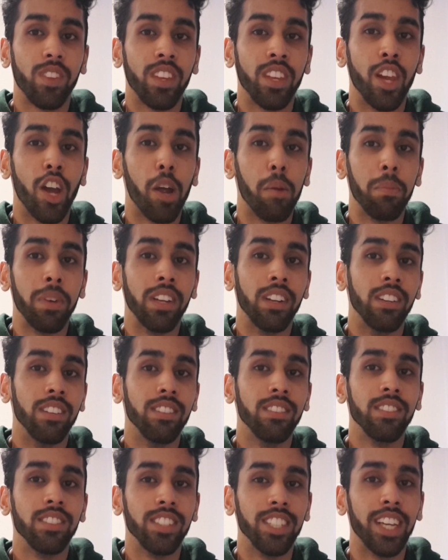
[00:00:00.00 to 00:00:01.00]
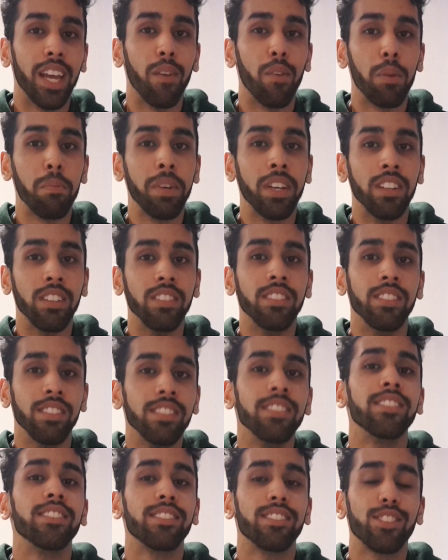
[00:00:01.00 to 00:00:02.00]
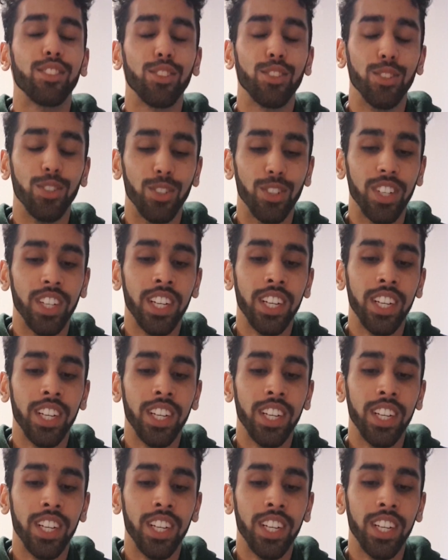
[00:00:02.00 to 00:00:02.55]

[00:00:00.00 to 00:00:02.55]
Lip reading: Yeah, I mean, you get what I mean. Cool.